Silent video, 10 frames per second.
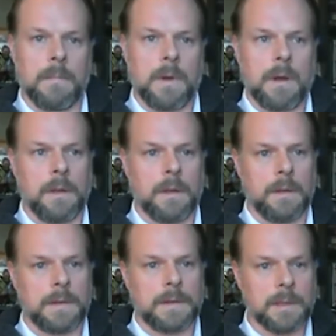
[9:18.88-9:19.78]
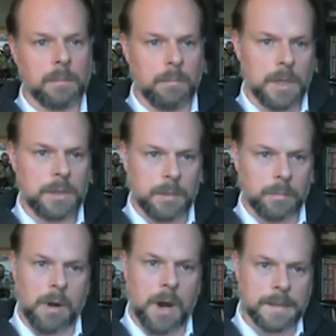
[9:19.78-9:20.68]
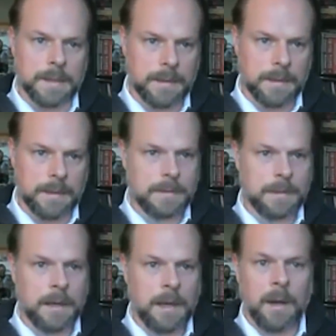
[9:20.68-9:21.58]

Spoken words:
The submission process